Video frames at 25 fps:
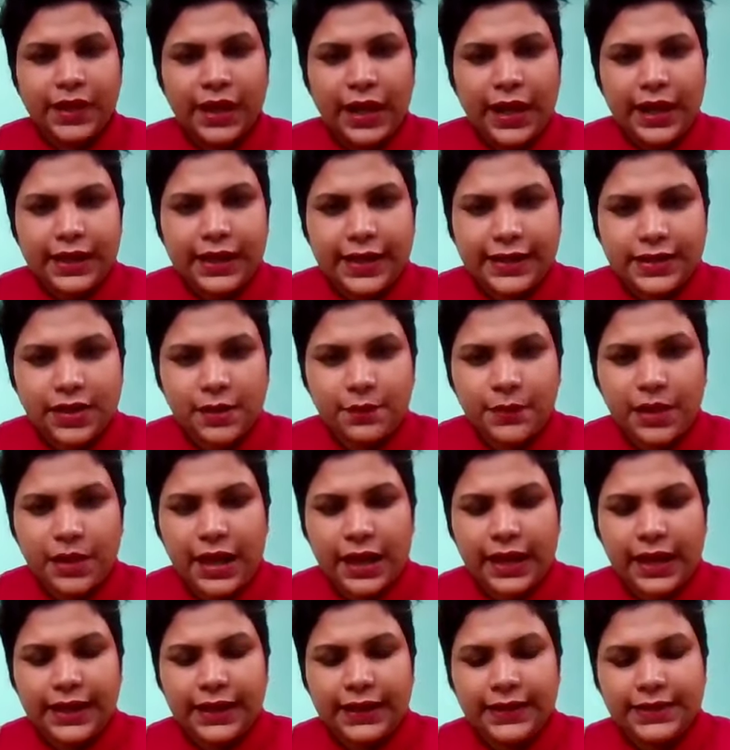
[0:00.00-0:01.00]
I get up,
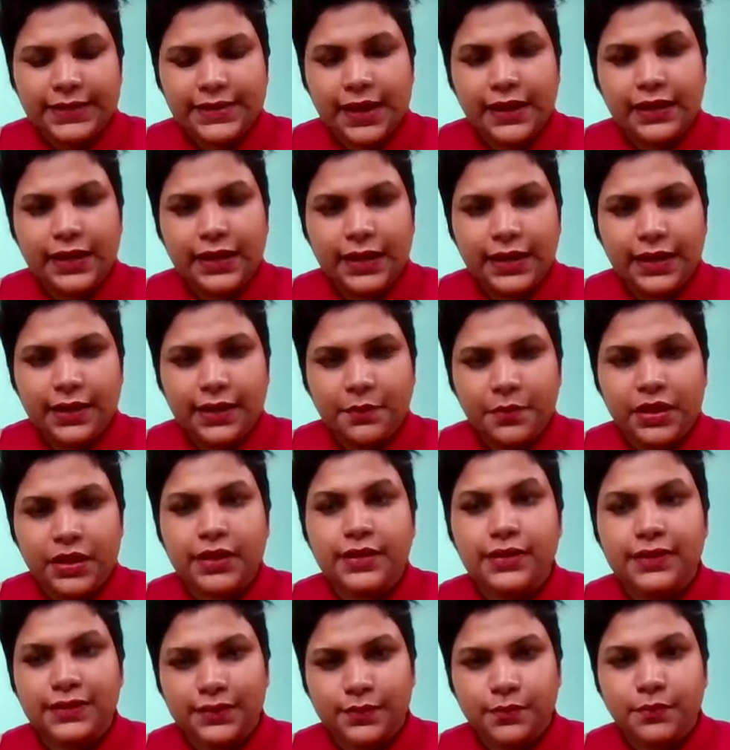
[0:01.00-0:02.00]
I study,
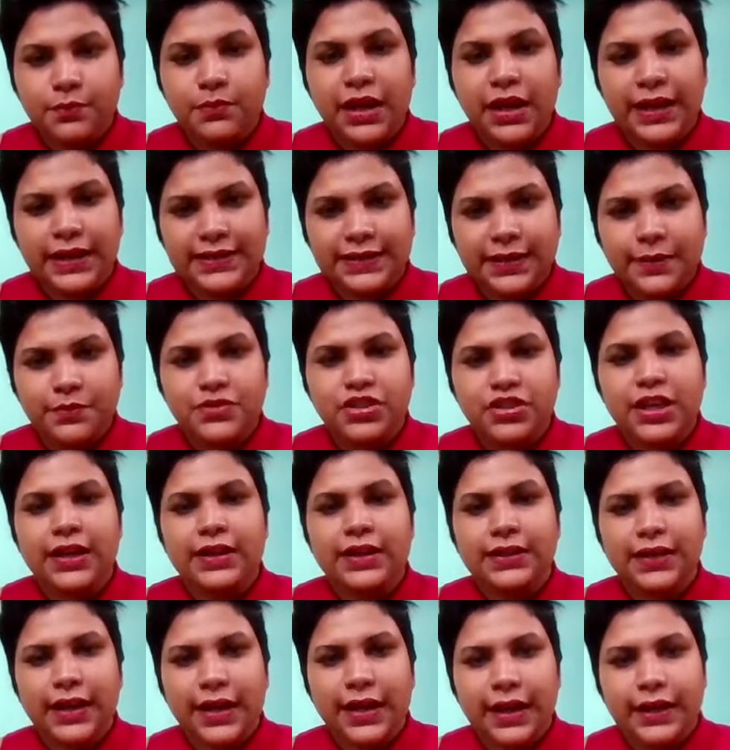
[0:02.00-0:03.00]
because my subject
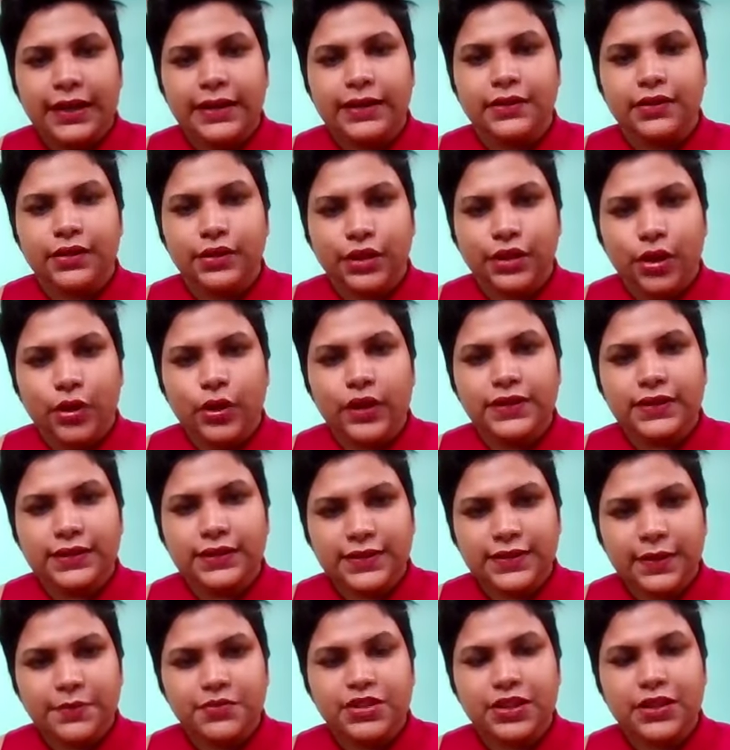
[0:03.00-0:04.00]
and law is a
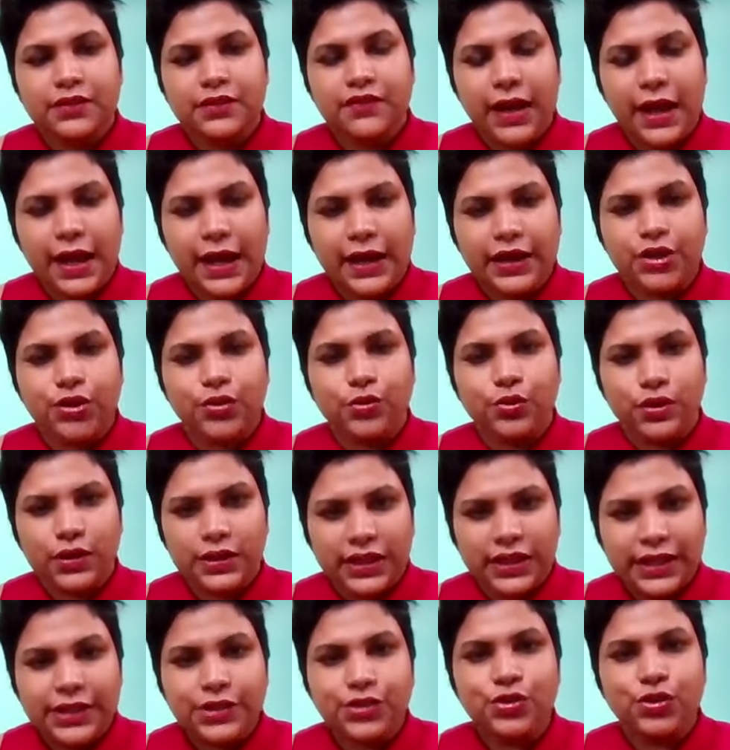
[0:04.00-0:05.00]
subject where you
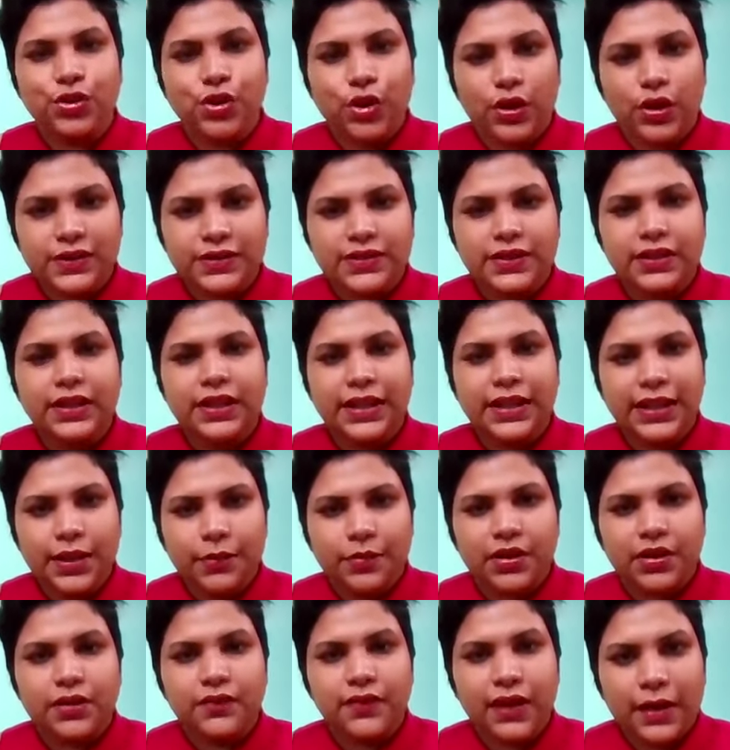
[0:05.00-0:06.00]
need to constantly keep
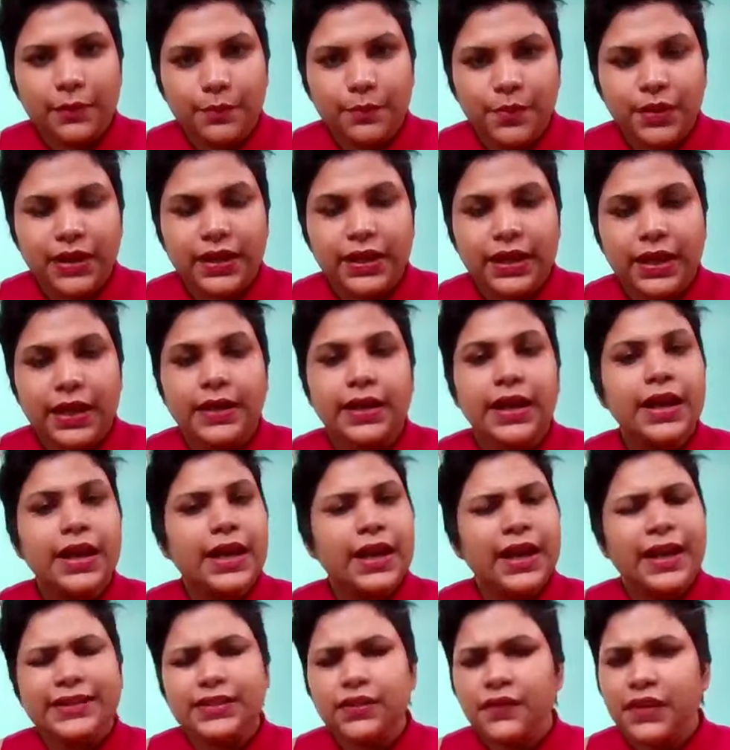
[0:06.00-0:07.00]
revamping, and
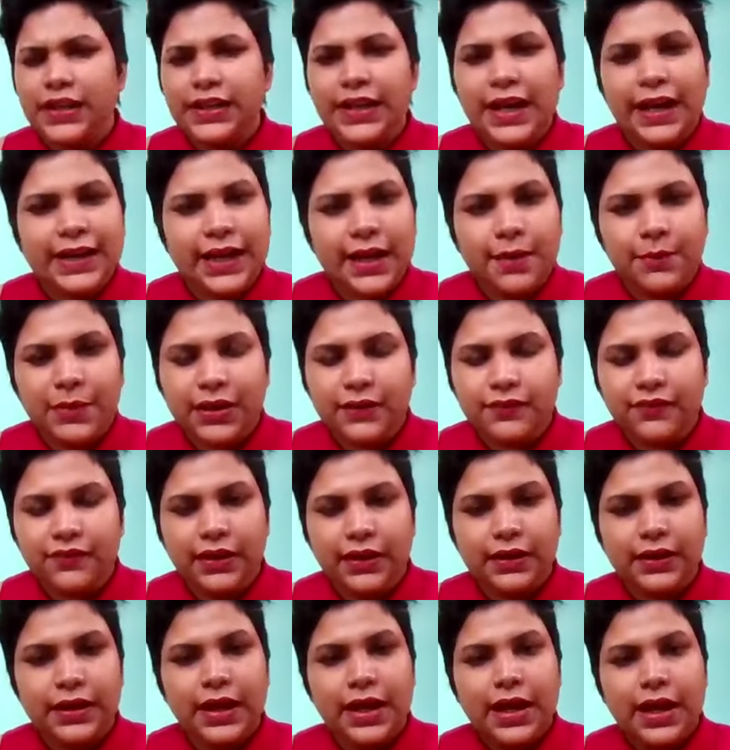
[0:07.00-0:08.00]
it's a very dynamic
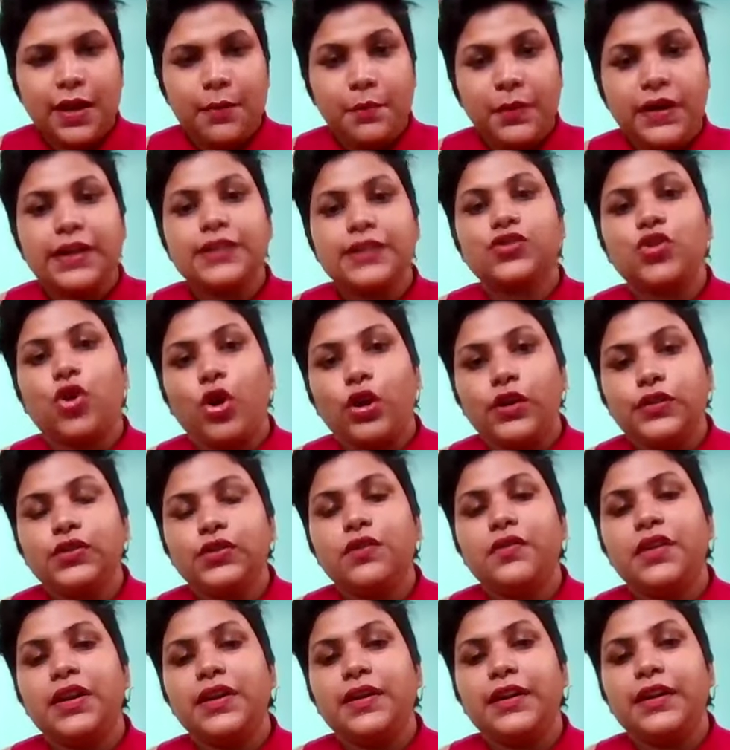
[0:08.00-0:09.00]
field, but it's also
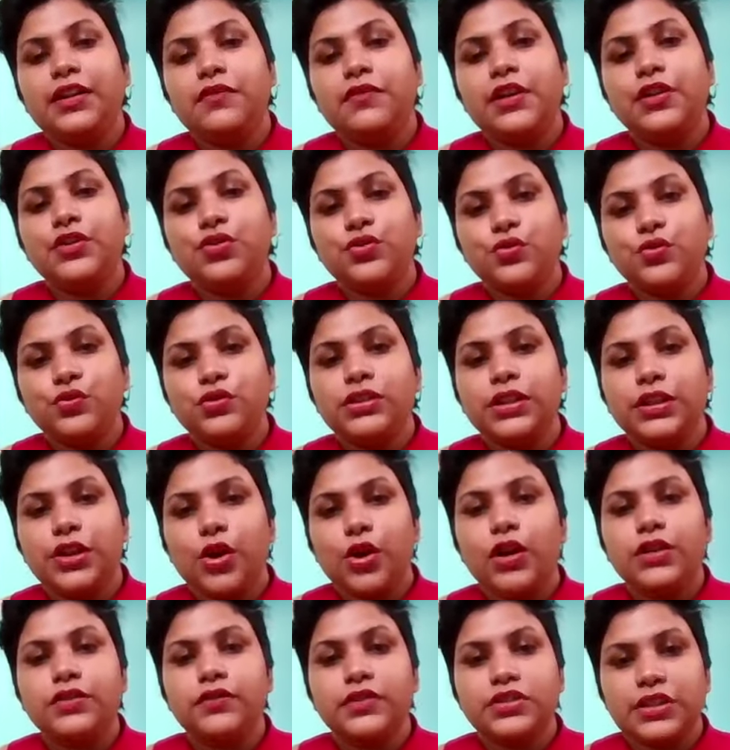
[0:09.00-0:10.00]
very relevant to the
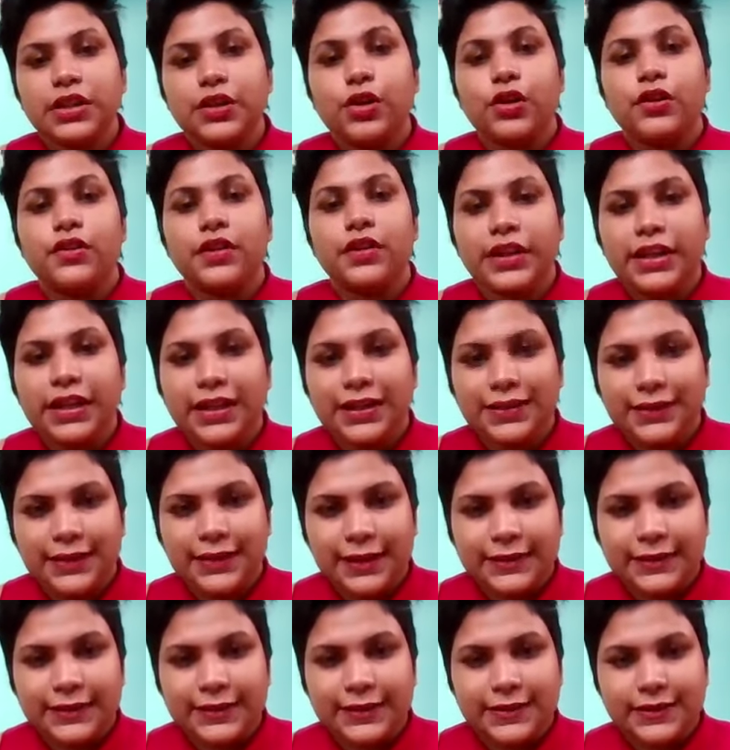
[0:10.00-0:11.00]
laws which are already in
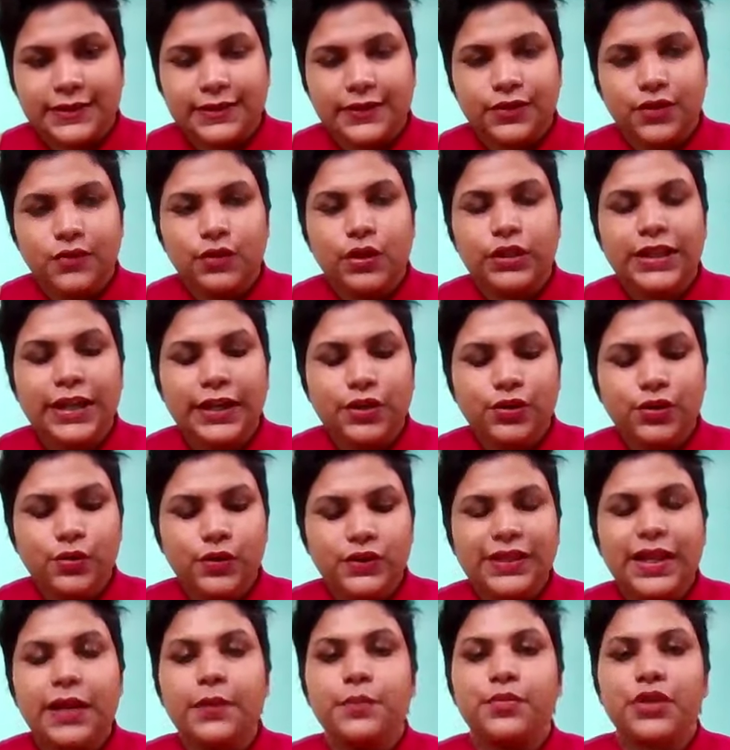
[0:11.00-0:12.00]
existence. So what I do
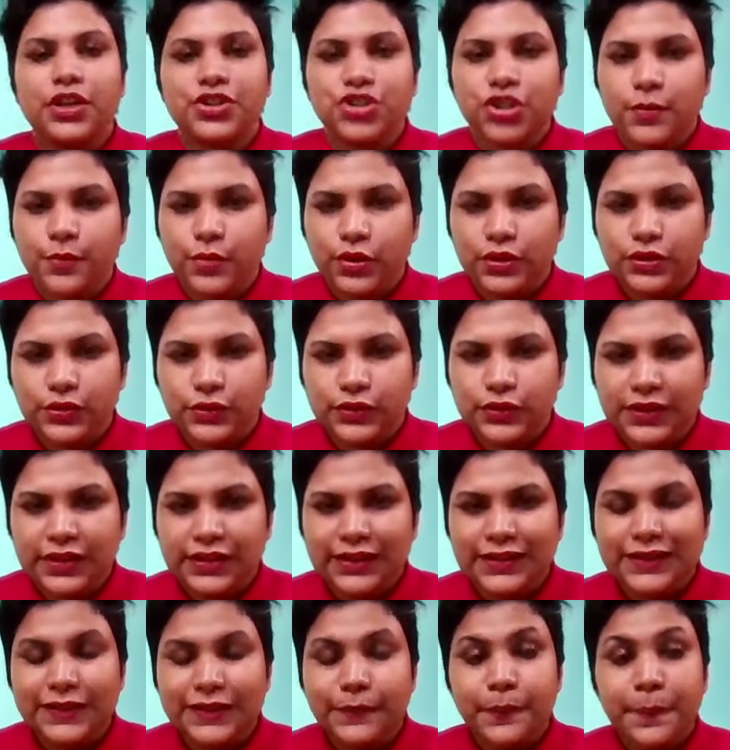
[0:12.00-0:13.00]
is I brush up on those
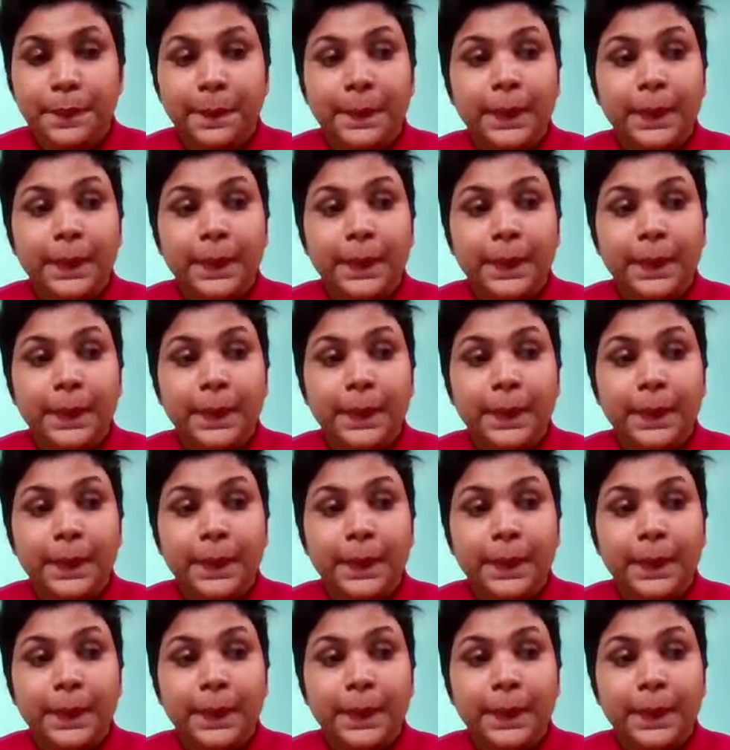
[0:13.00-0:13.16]
skills.